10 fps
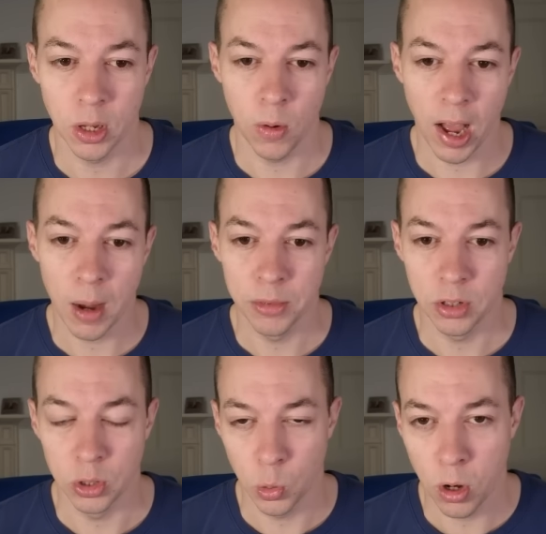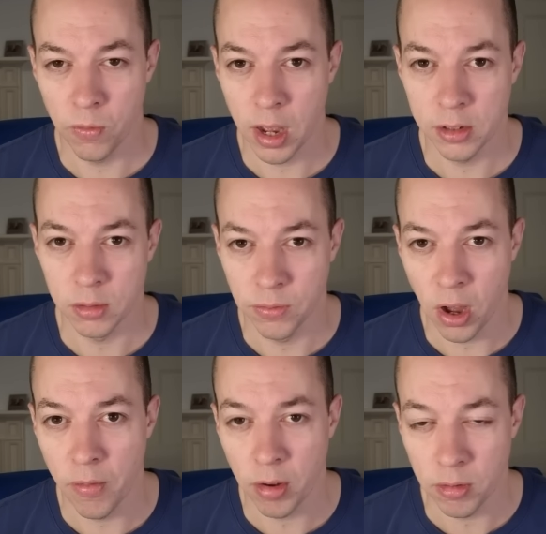So up to
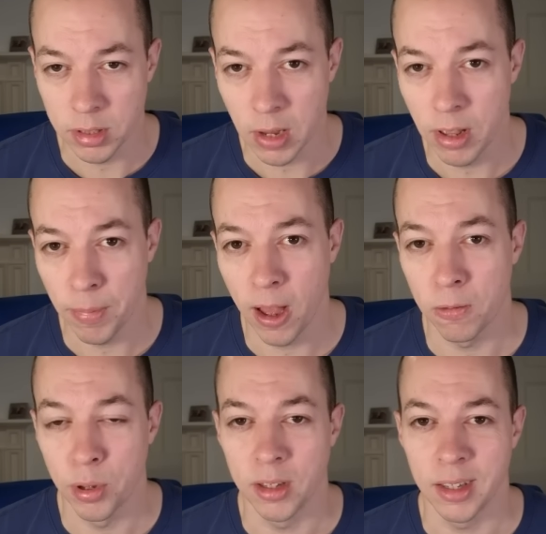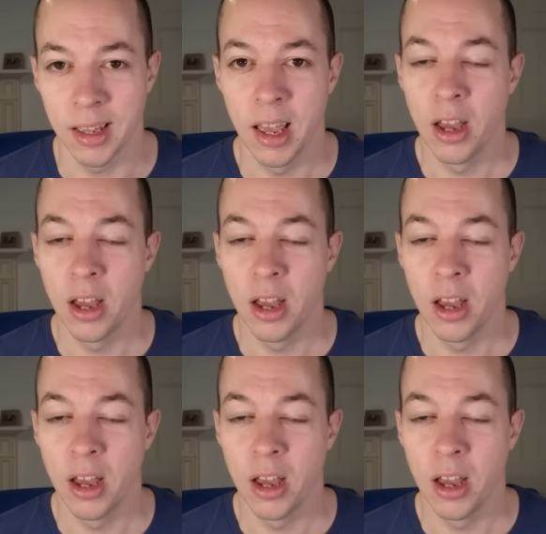£12,570 per year,